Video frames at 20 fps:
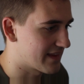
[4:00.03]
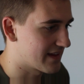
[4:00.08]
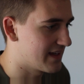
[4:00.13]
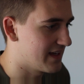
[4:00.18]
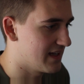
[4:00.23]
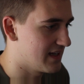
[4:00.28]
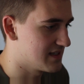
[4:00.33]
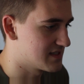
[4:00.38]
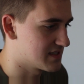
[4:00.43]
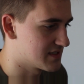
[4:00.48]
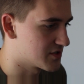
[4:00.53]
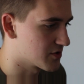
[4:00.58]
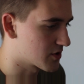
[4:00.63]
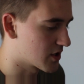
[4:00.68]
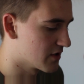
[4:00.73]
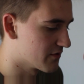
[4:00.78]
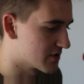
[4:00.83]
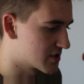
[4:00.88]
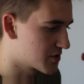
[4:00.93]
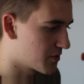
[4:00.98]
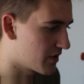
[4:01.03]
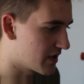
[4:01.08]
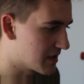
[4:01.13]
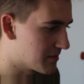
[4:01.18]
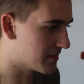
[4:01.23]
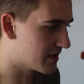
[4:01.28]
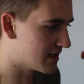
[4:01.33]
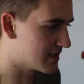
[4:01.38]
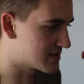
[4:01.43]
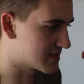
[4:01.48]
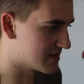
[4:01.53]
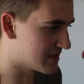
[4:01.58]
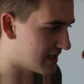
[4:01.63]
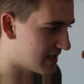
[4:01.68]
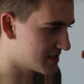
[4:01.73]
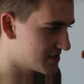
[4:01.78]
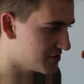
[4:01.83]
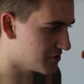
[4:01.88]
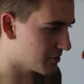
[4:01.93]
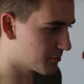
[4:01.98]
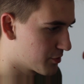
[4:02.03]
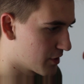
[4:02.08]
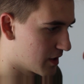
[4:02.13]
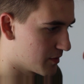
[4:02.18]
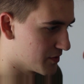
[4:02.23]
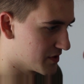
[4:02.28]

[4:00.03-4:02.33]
not the case. It took over 20 minutes, and as you could